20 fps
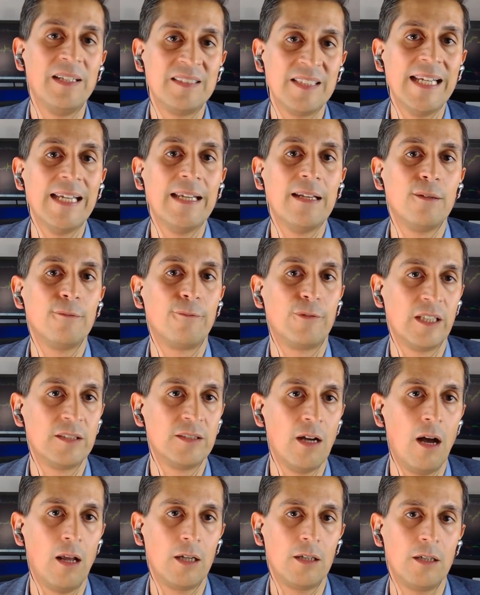top is in
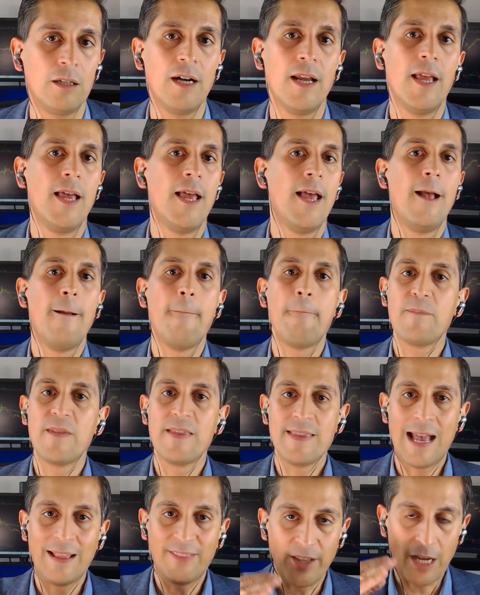for the dollar.
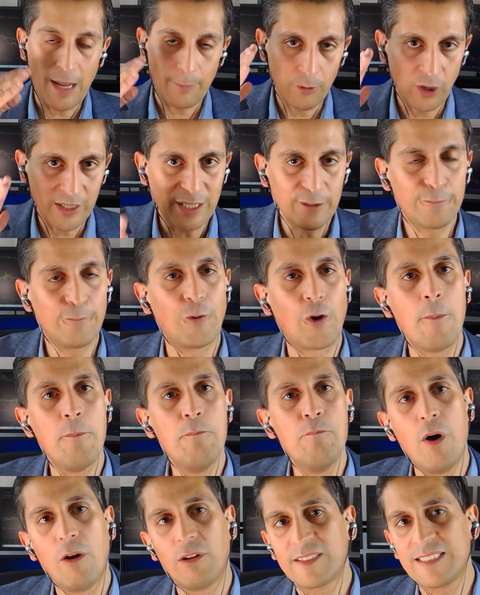And then I'm looking
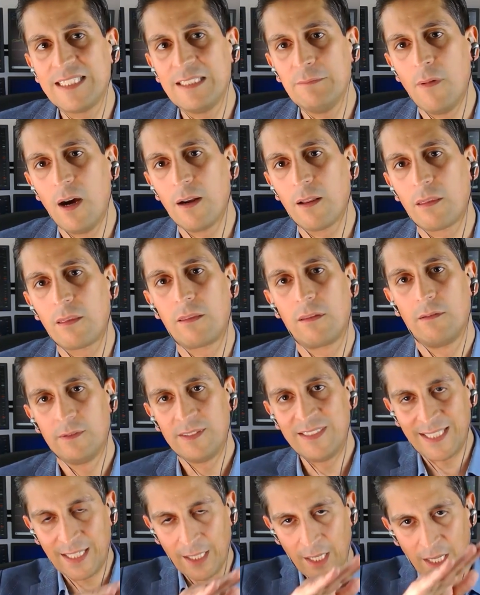for a
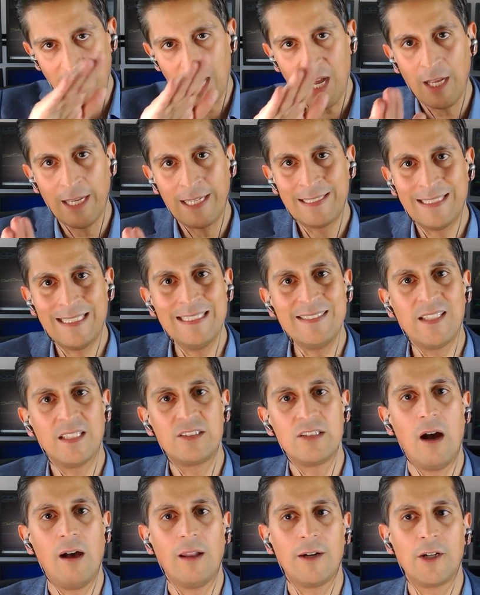multi-month decline
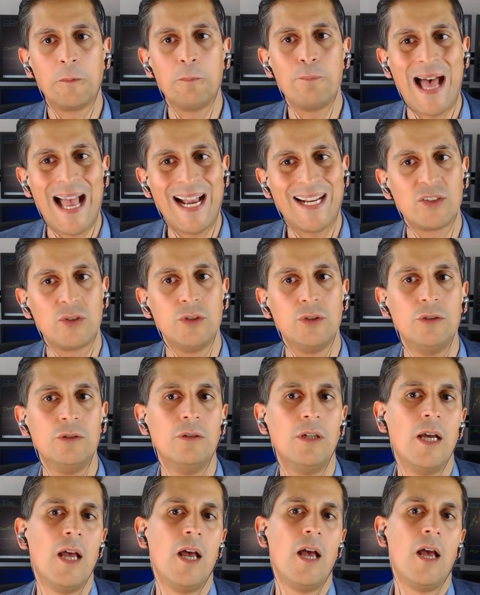in the dollar back
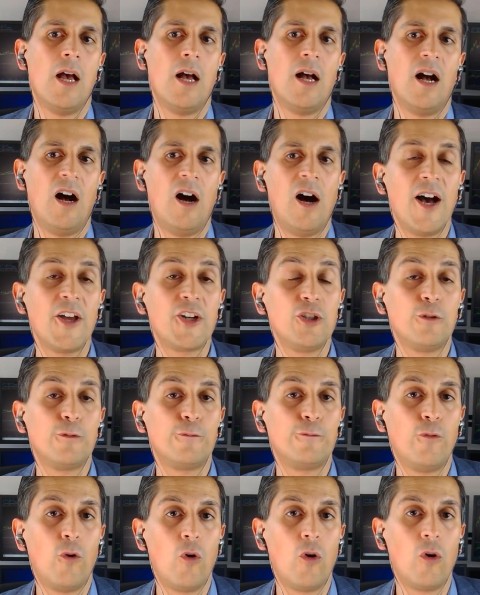to
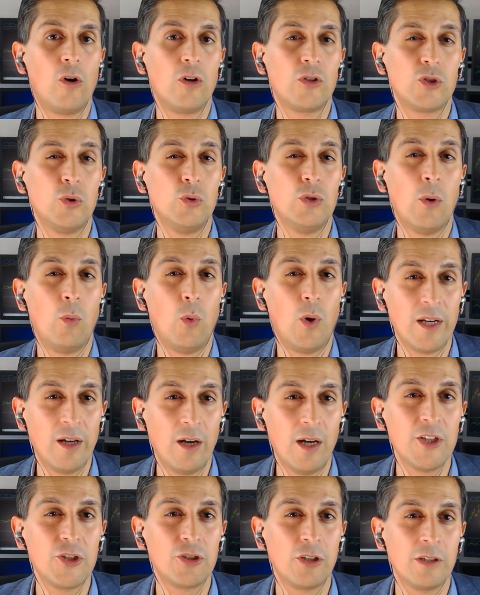104 to the
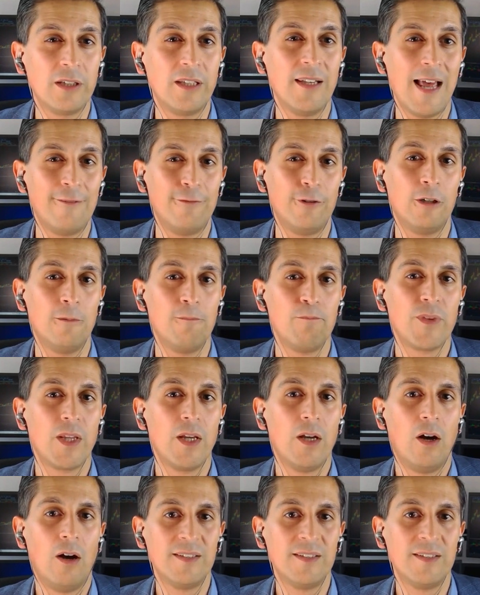100 level.